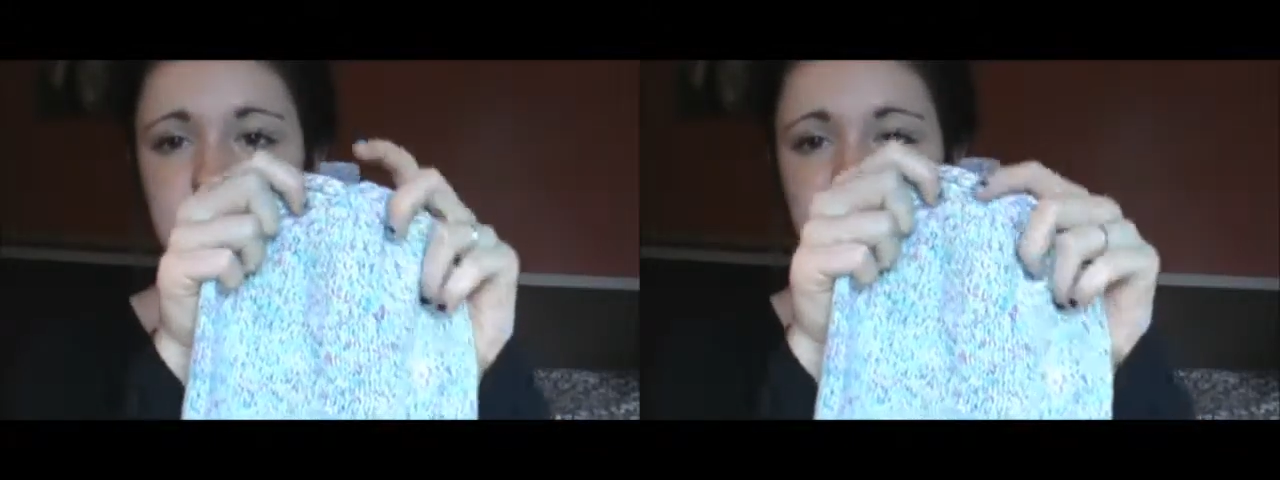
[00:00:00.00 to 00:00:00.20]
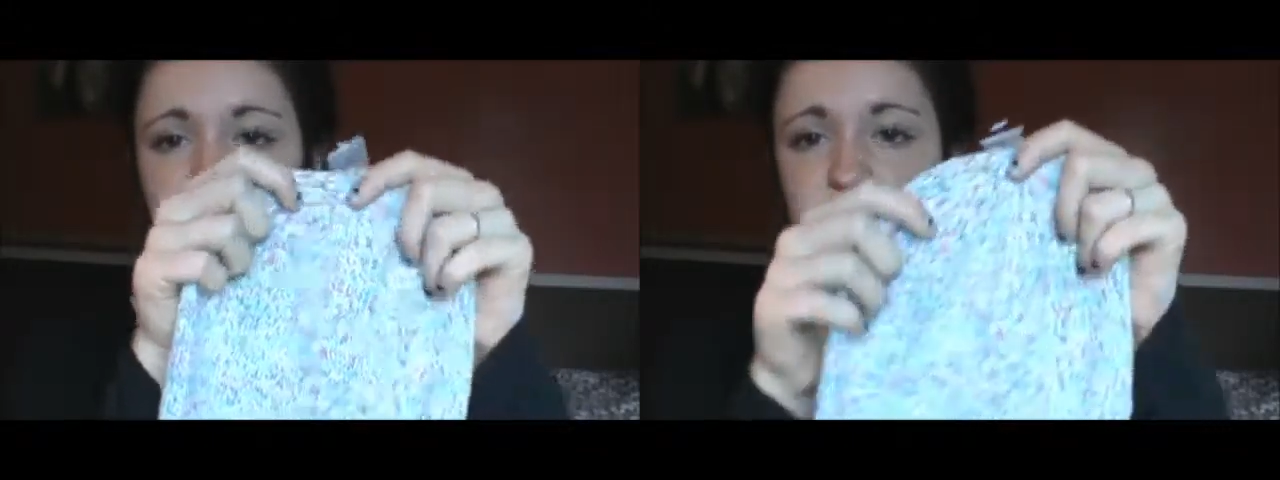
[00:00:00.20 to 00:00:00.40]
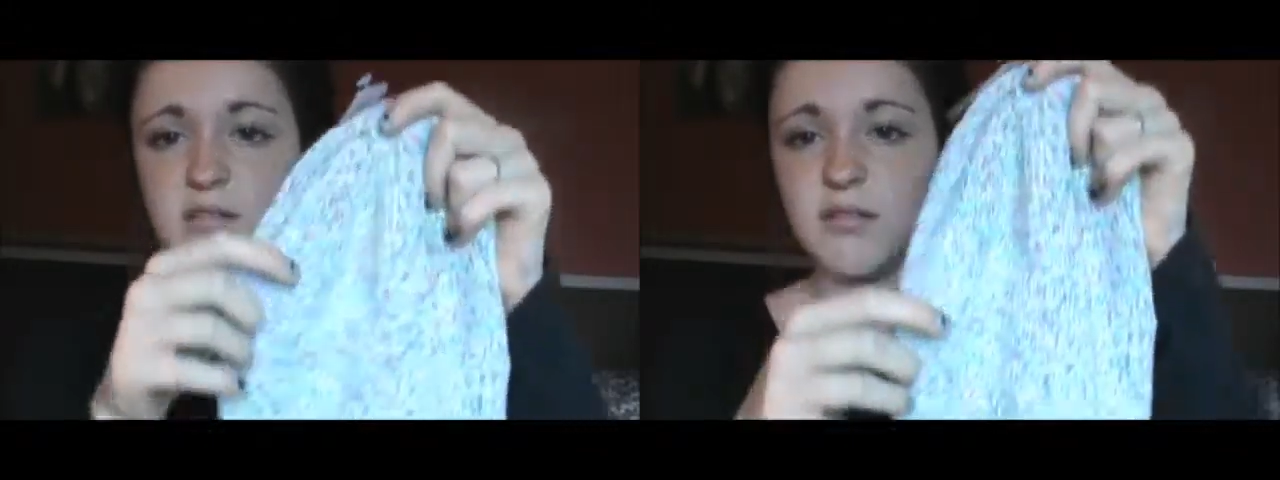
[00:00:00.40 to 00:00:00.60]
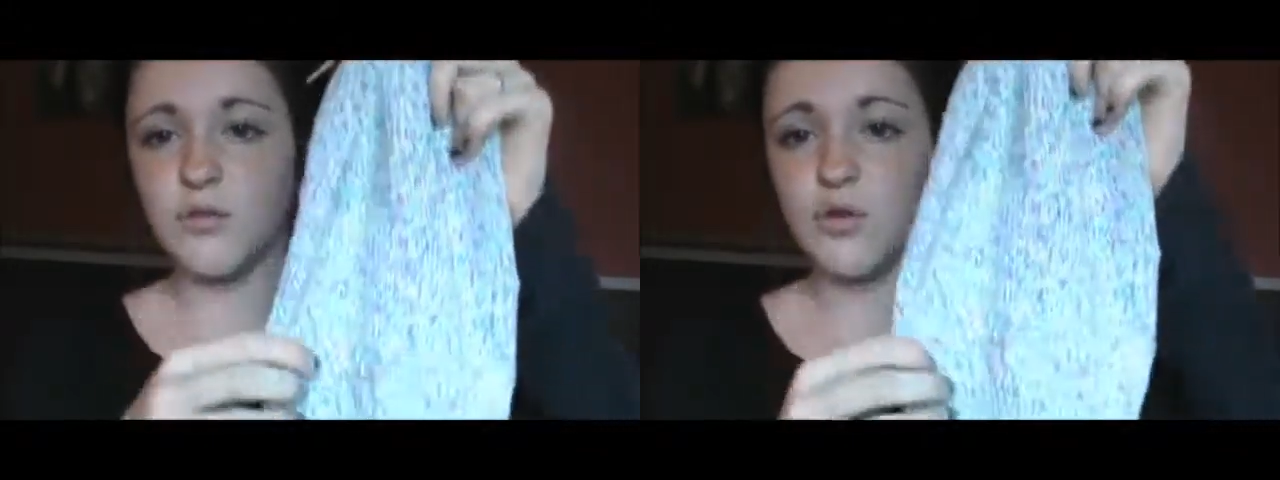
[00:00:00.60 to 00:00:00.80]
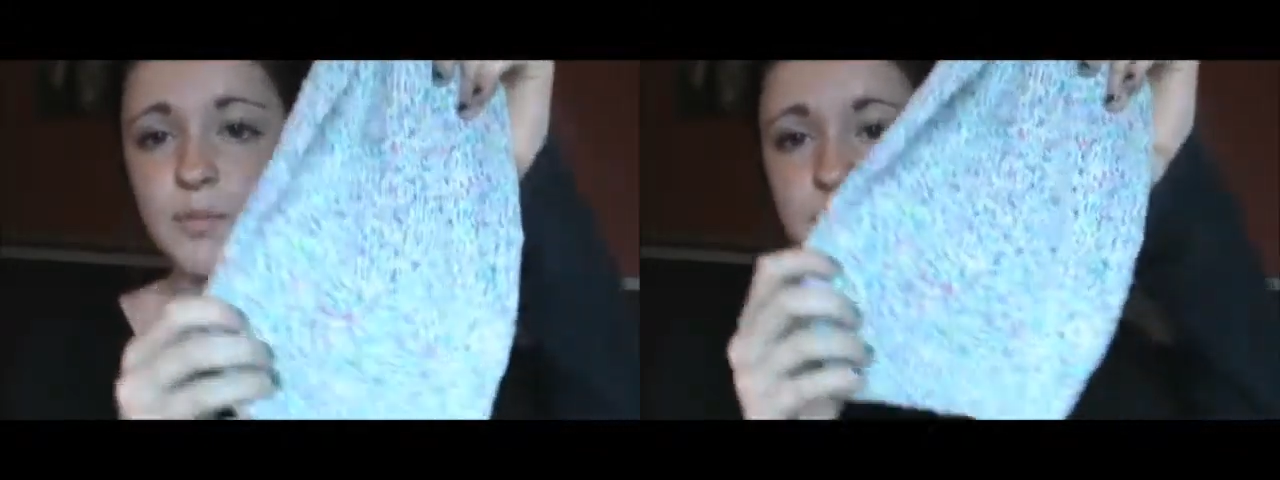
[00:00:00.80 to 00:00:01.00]
It's
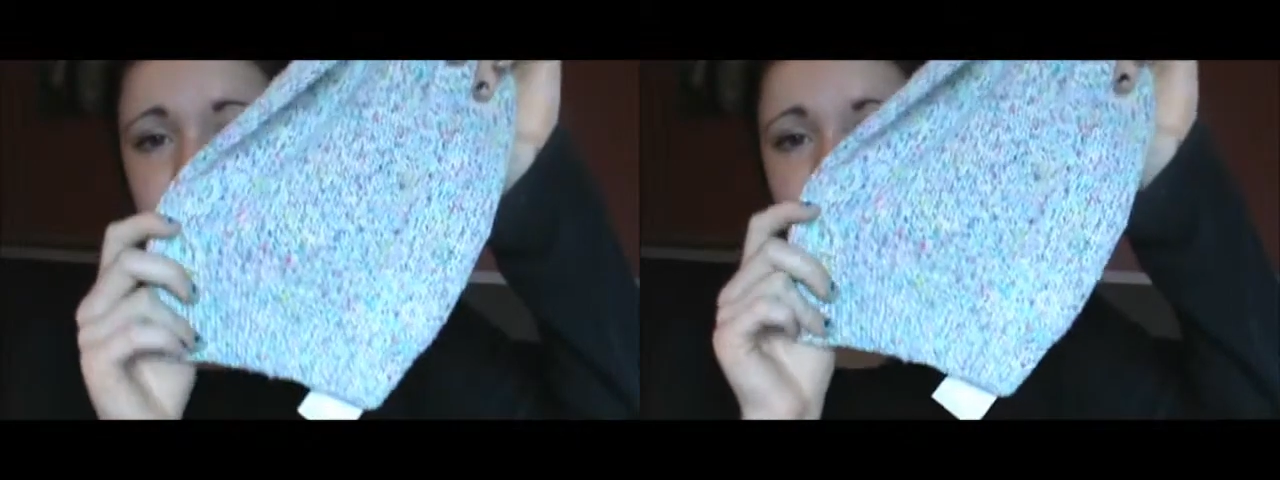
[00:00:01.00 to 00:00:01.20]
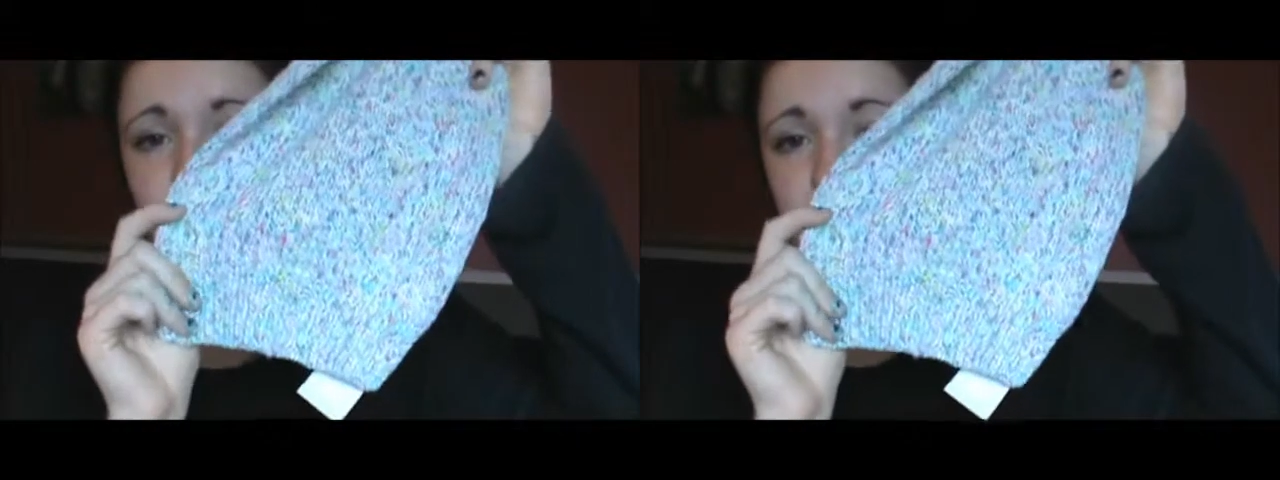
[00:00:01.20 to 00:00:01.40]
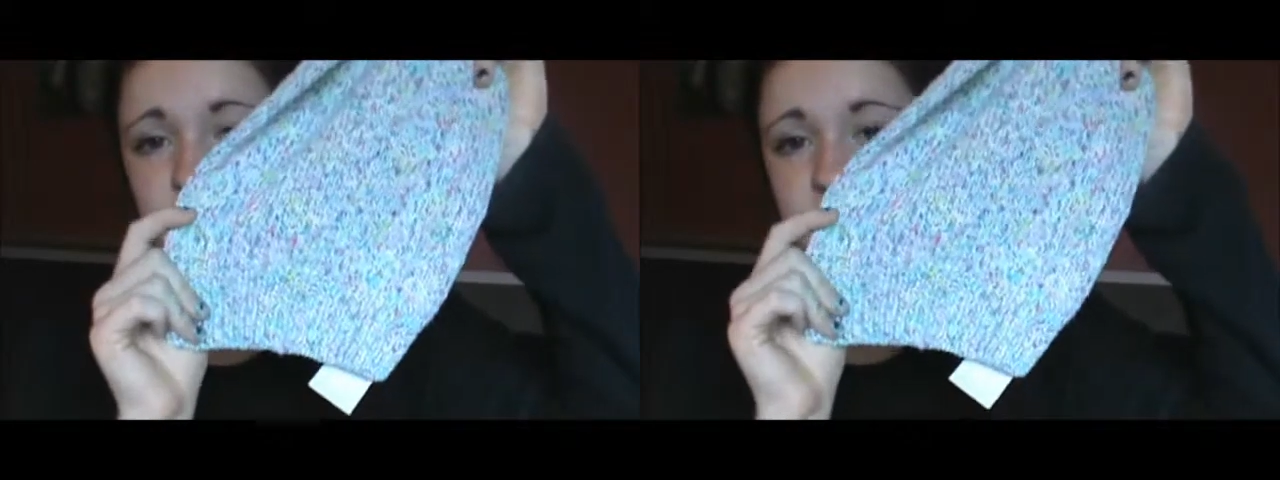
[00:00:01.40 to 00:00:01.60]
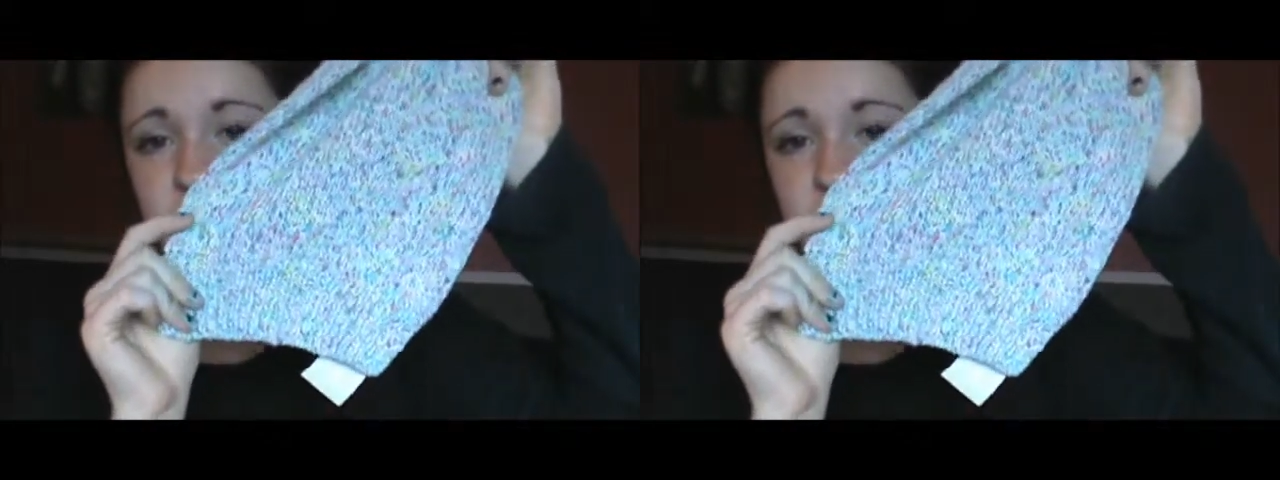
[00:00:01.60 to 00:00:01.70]
super, super,